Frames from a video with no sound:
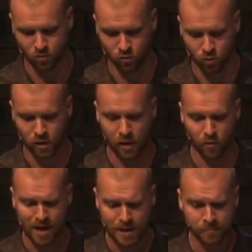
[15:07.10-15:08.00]
rule and
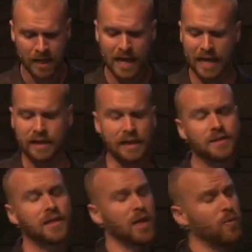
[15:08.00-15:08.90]
reign. And
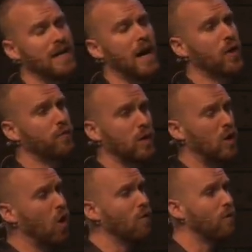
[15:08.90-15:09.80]
instantly, we either feel
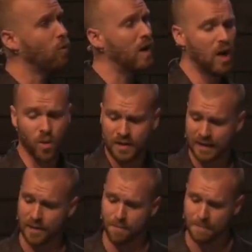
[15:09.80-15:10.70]
overwhelmed
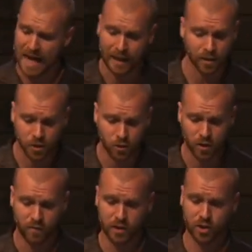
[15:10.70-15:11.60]
at the magnitude of this